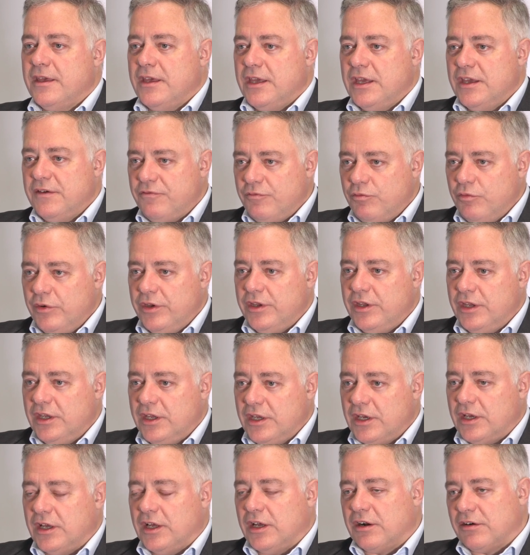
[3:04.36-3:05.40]
If
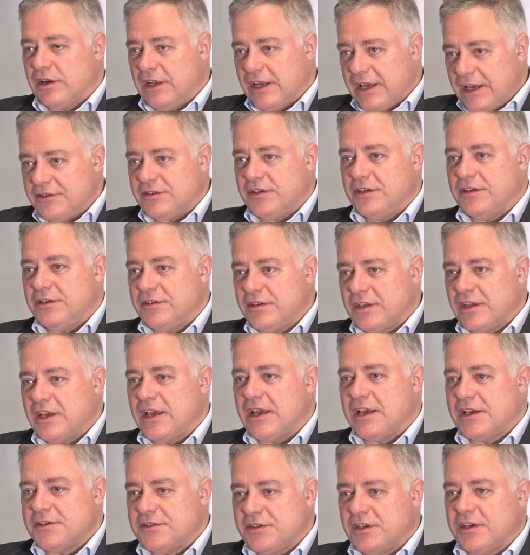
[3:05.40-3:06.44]
we are elected
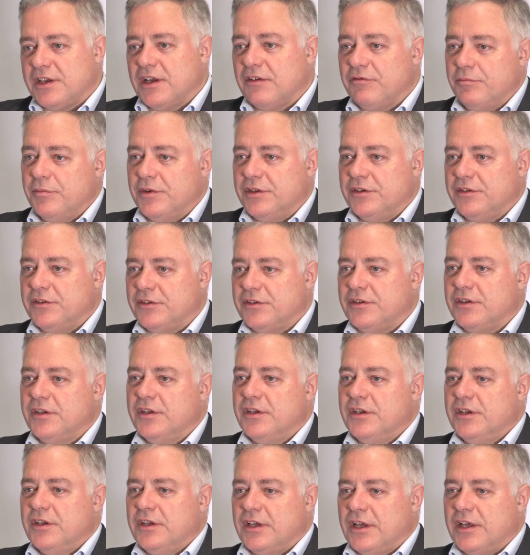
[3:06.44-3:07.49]
as a government
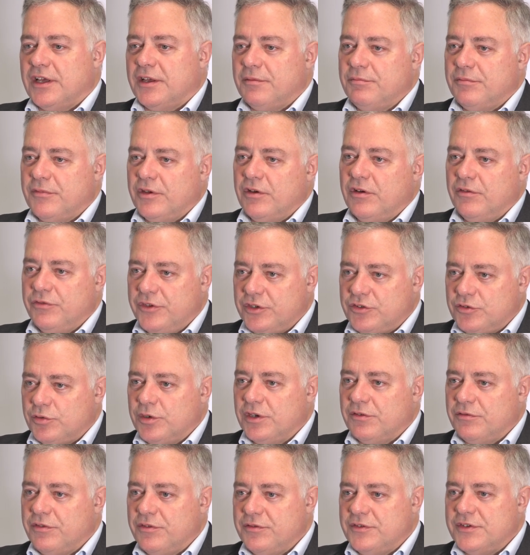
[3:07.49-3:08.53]
on the
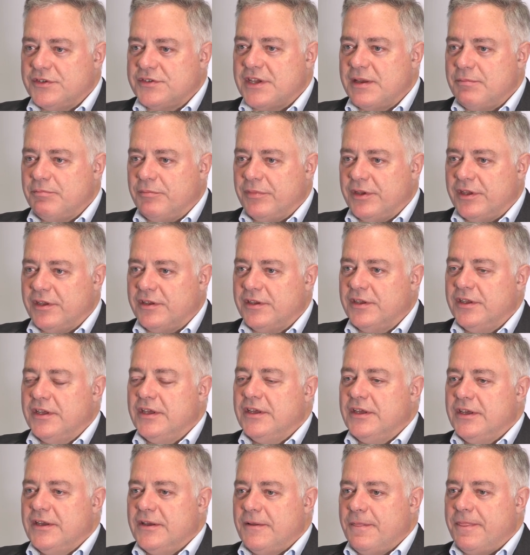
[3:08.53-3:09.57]
12th of December,
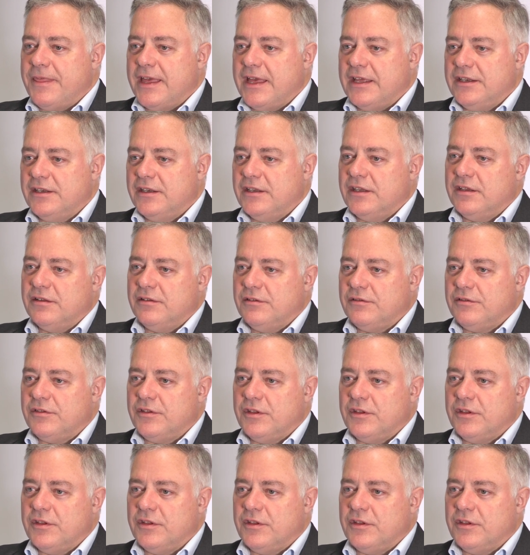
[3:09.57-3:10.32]
then